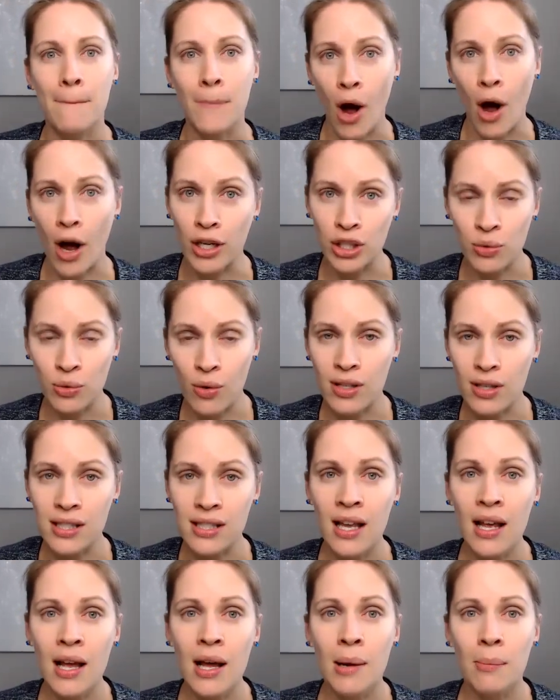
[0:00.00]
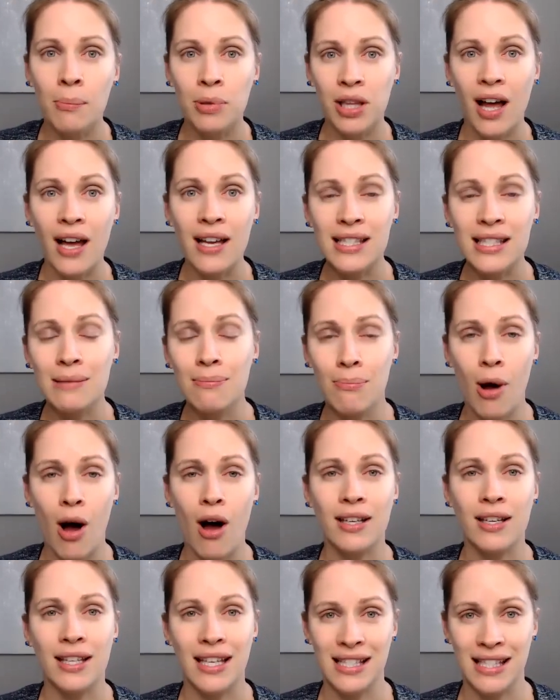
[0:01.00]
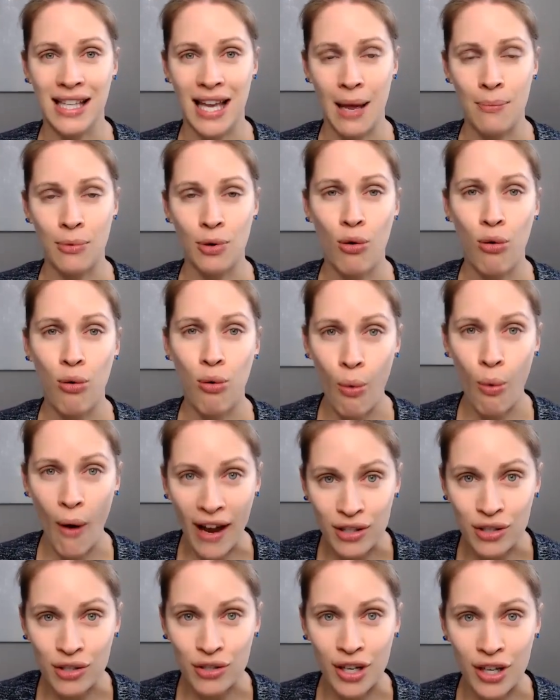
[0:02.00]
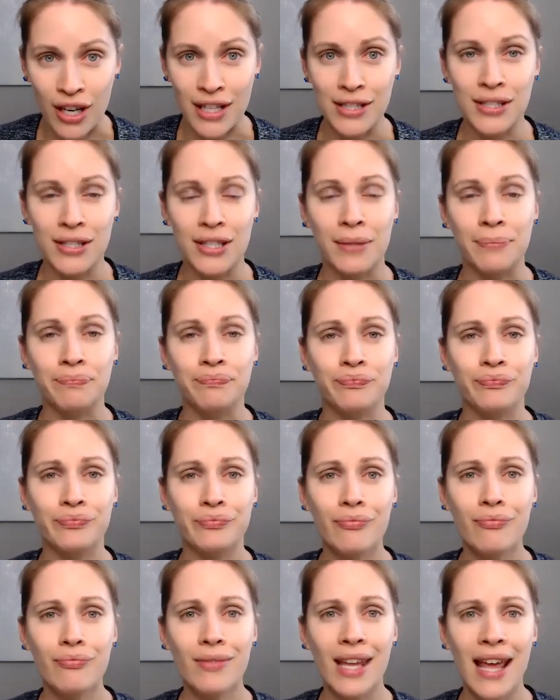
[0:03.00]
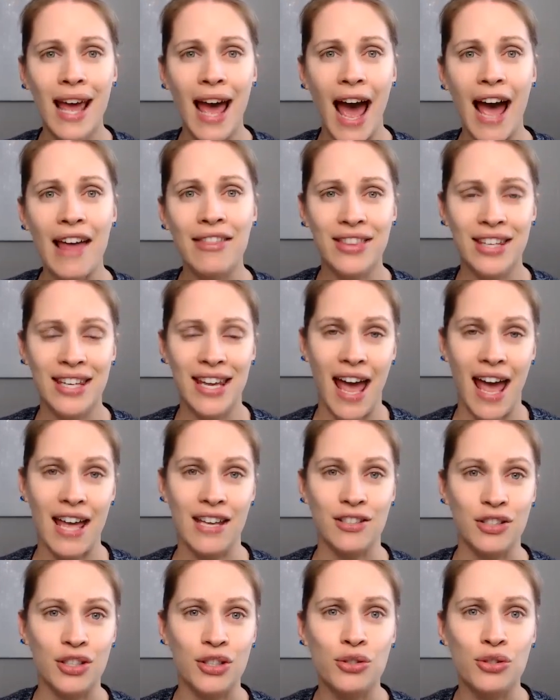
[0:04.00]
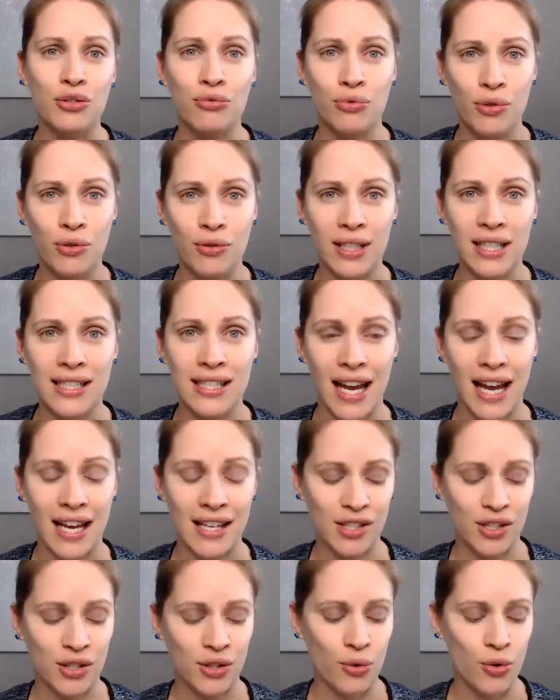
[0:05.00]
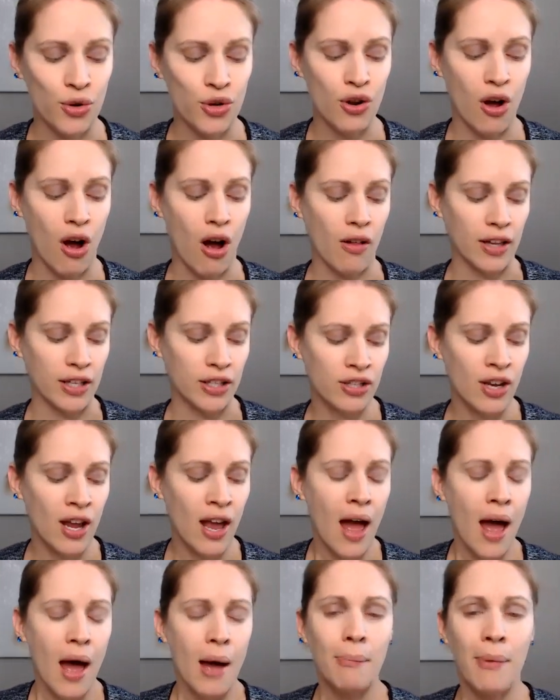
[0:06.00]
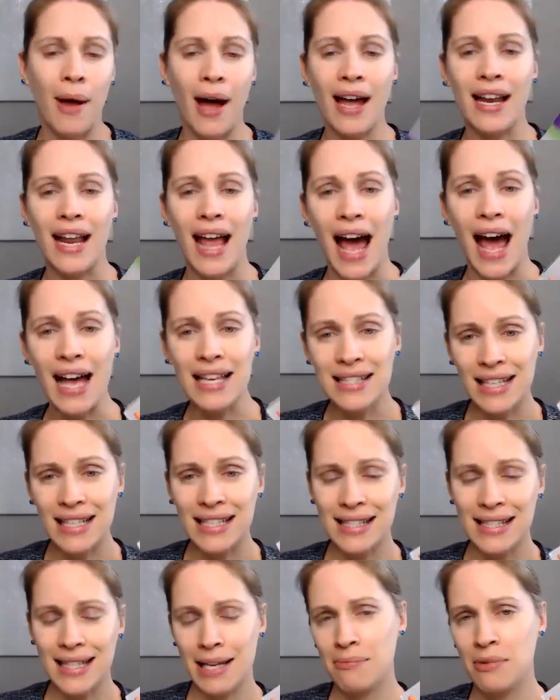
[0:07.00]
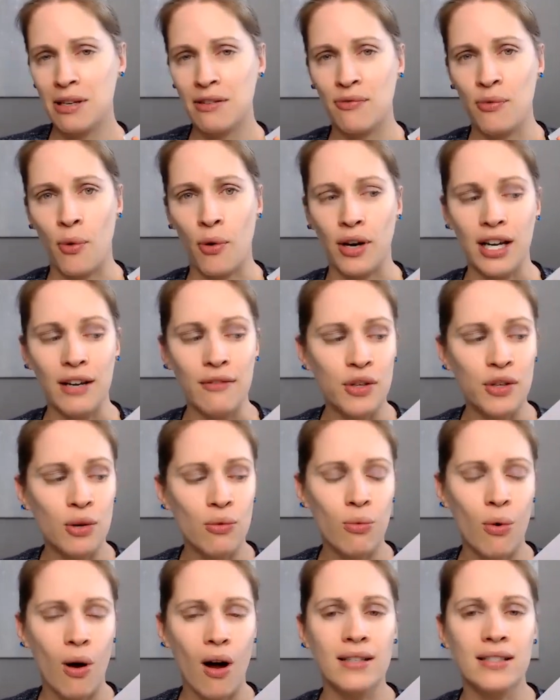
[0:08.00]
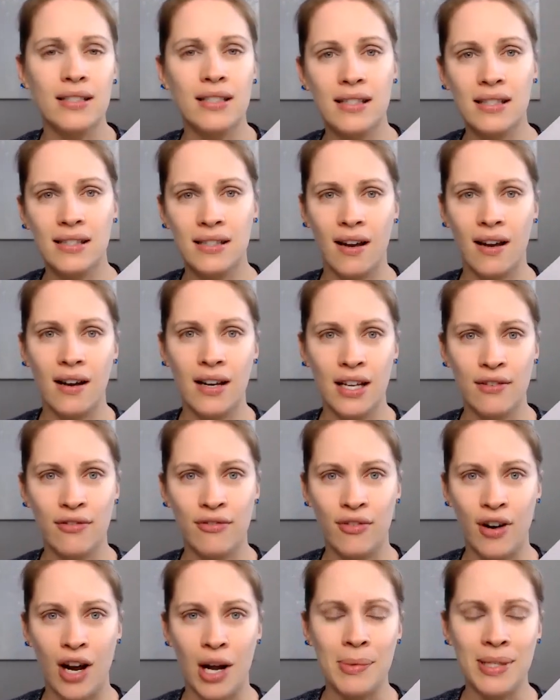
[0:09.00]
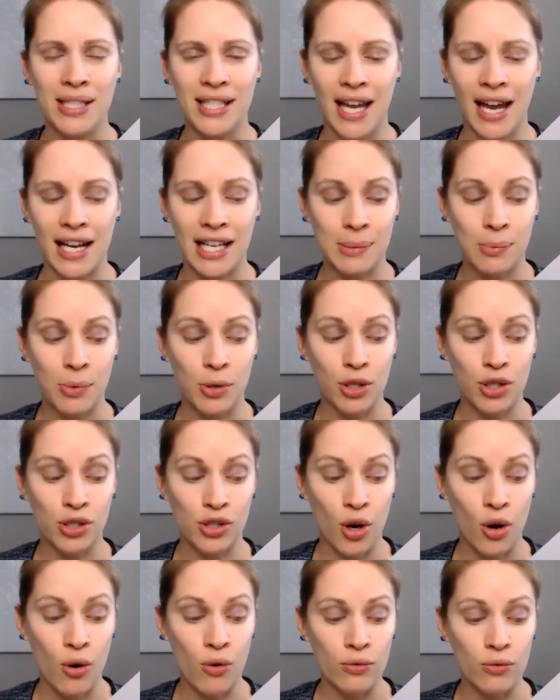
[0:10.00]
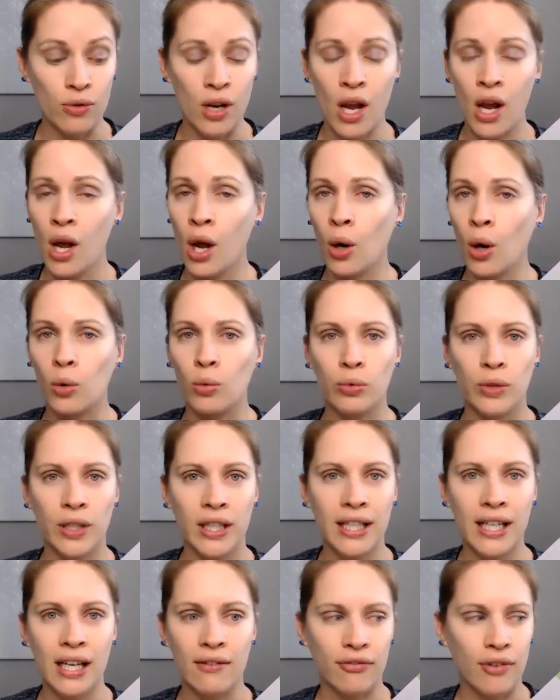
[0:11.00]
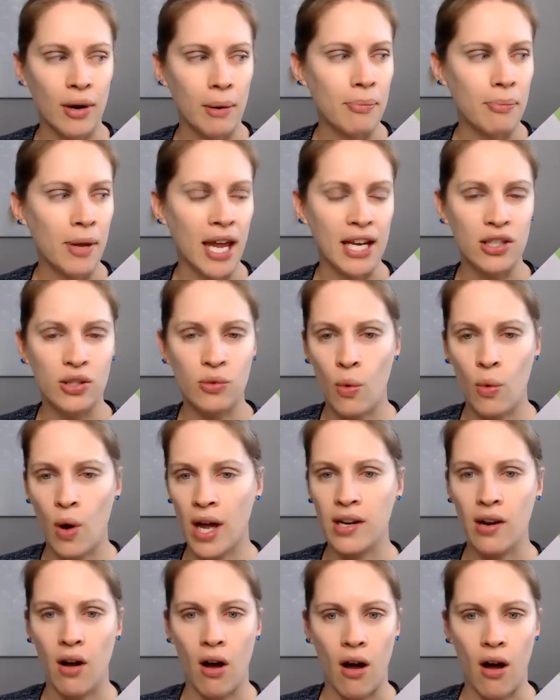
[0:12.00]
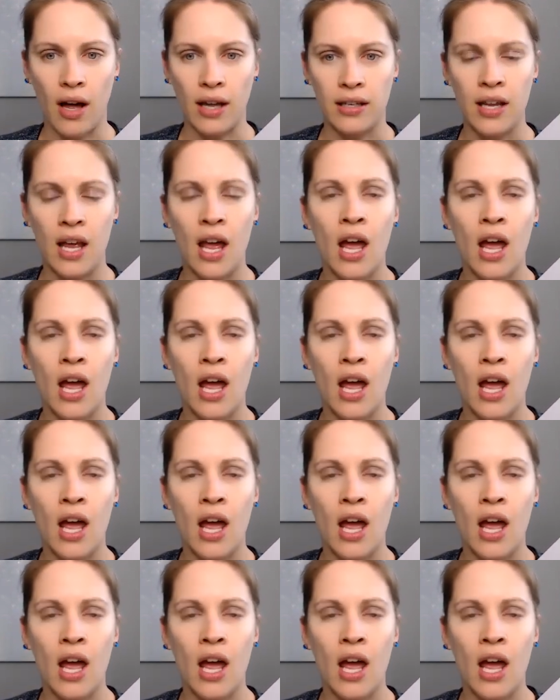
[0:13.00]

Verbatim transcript: modules plus mock exam questions at the end to truly test your knowledge. But as I said before, if you want to study from a textbook, don't read it from page one on